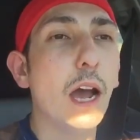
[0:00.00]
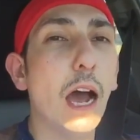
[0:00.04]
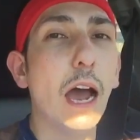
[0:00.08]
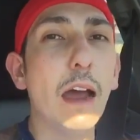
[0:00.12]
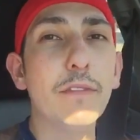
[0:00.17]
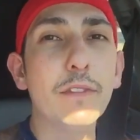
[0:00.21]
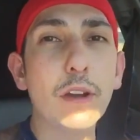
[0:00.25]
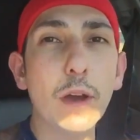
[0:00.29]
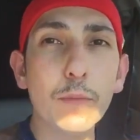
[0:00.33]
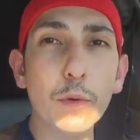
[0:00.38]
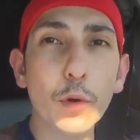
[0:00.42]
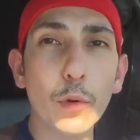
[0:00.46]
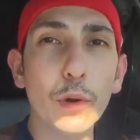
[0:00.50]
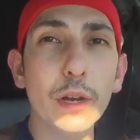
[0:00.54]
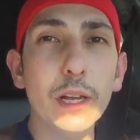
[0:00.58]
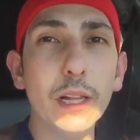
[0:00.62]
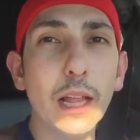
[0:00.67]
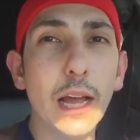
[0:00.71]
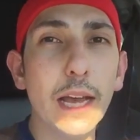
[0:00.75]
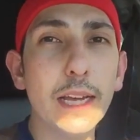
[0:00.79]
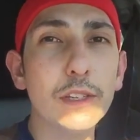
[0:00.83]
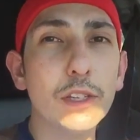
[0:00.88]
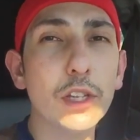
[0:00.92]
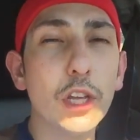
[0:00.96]
I've come to
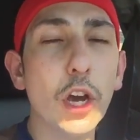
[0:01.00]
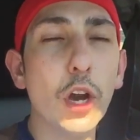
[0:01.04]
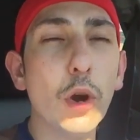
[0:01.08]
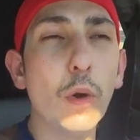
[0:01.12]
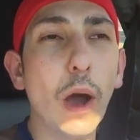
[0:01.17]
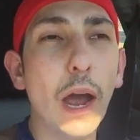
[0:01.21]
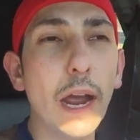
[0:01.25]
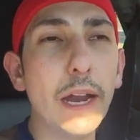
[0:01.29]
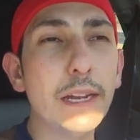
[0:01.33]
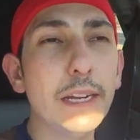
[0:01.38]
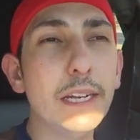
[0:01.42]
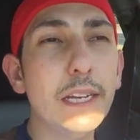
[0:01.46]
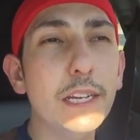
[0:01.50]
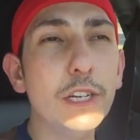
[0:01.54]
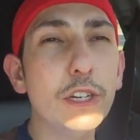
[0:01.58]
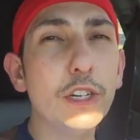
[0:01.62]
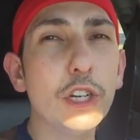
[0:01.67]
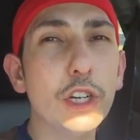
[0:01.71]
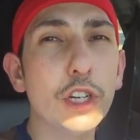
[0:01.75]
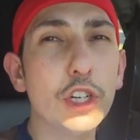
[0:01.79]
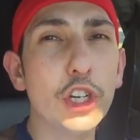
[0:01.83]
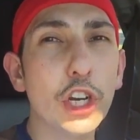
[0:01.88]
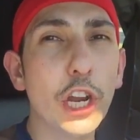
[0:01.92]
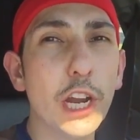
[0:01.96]
realize, though, I need
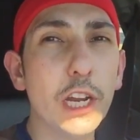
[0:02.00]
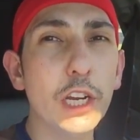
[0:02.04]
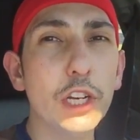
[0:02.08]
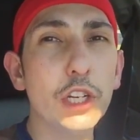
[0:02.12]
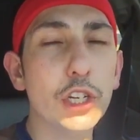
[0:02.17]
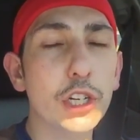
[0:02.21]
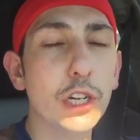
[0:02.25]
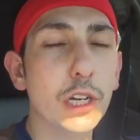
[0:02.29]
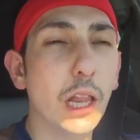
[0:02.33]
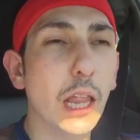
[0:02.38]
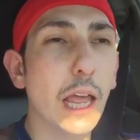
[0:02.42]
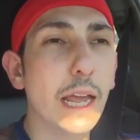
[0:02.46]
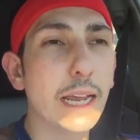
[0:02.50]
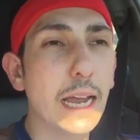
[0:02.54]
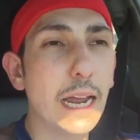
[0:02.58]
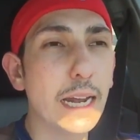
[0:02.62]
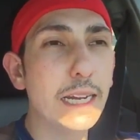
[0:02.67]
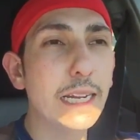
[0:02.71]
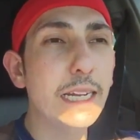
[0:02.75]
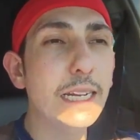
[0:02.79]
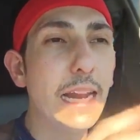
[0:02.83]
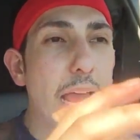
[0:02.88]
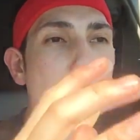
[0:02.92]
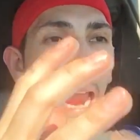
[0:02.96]
to change it. Like, I
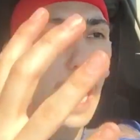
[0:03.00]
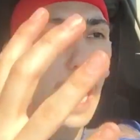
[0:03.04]
need